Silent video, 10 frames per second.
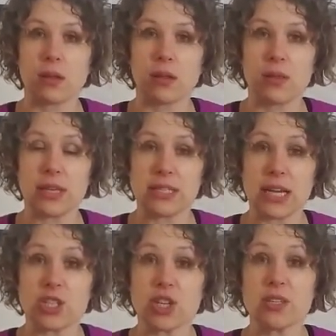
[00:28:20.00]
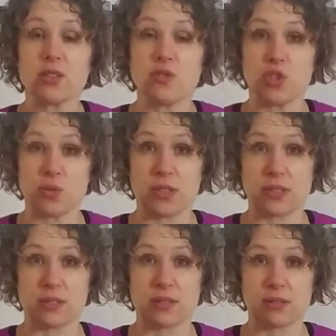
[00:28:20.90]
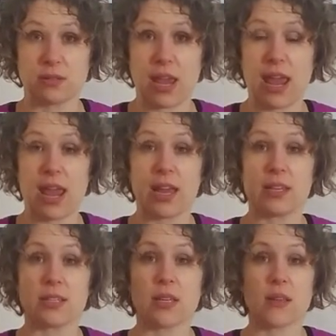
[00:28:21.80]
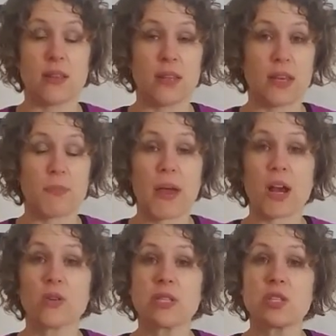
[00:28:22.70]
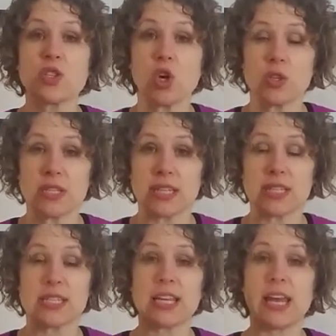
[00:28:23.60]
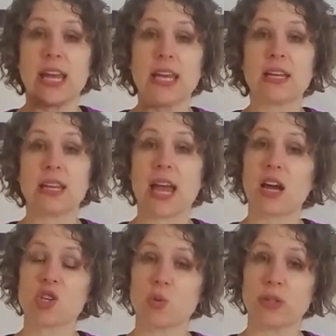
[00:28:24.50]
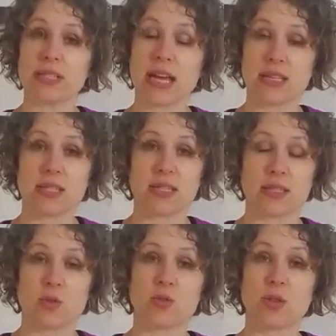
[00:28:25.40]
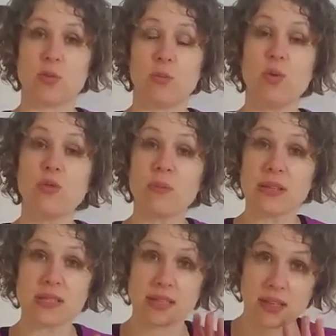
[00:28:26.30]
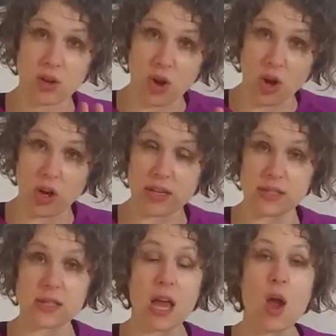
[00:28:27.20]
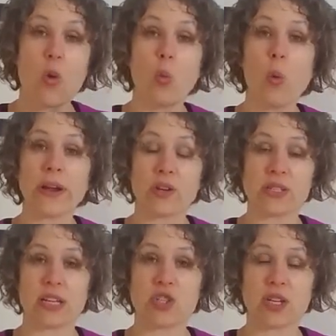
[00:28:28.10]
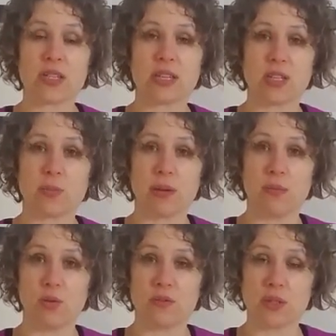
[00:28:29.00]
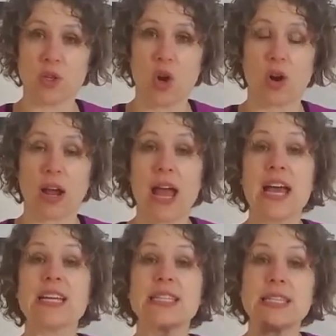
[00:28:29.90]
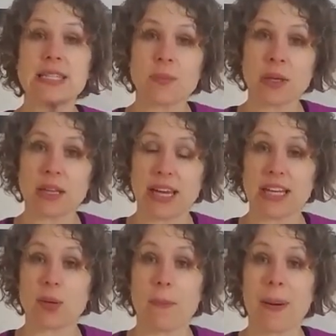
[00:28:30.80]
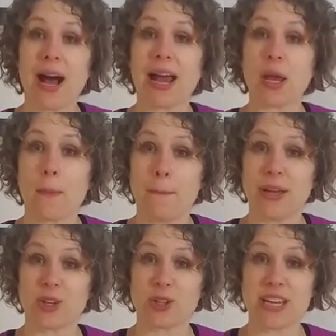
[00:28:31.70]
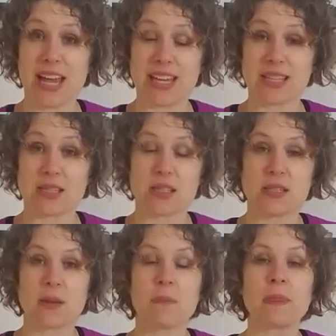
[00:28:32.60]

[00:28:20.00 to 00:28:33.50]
the digestive juices and the peristalsis in the actual intestines. Those are the movements that cause what you're digesting to be moved along, stimulated by bitter tastes.